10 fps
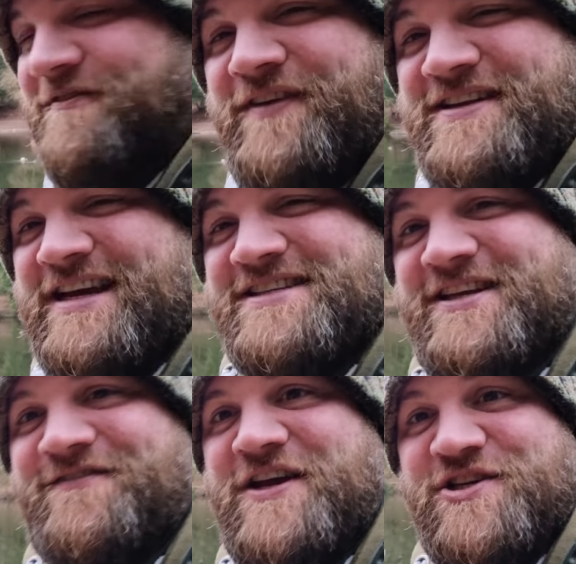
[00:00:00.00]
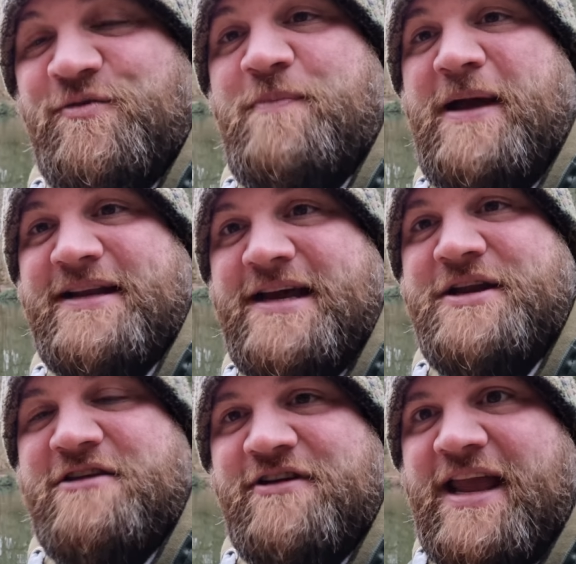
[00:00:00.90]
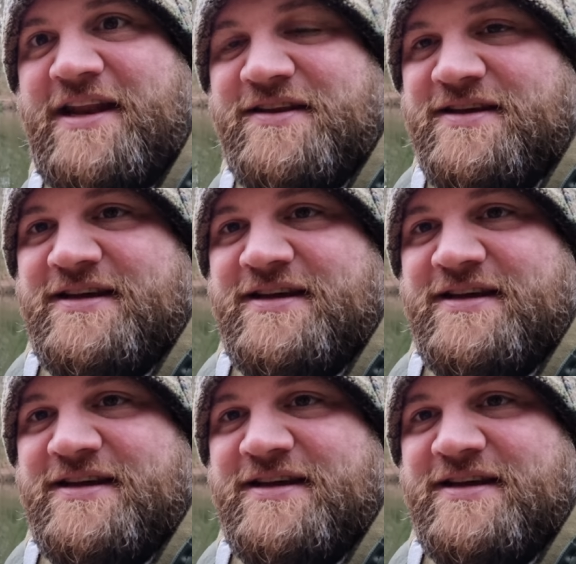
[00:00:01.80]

Fantastic fish. I'll be back down here again